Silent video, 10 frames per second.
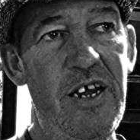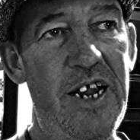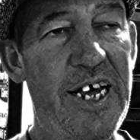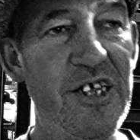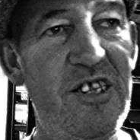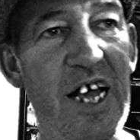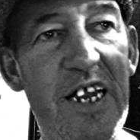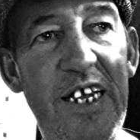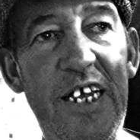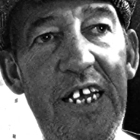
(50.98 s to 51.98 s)
like a
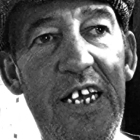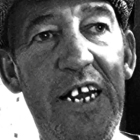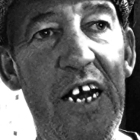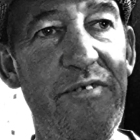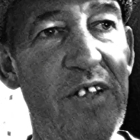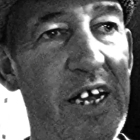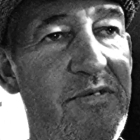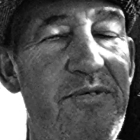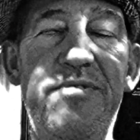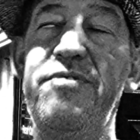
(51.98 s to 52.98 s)
Stanley craft
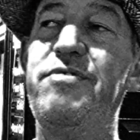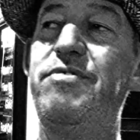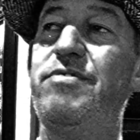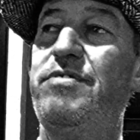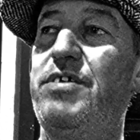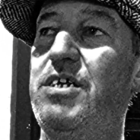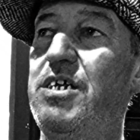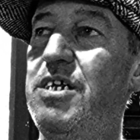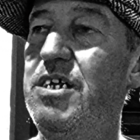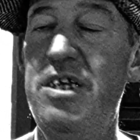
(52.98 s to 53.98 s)
knife.
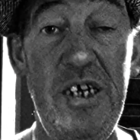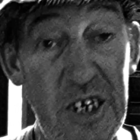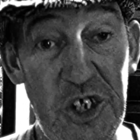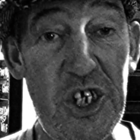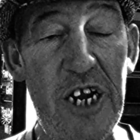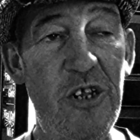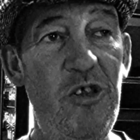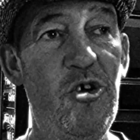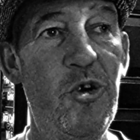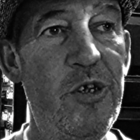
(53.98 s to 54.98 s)
The Channel
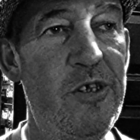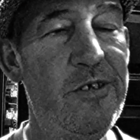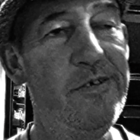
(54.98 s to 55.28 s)
Tunnel,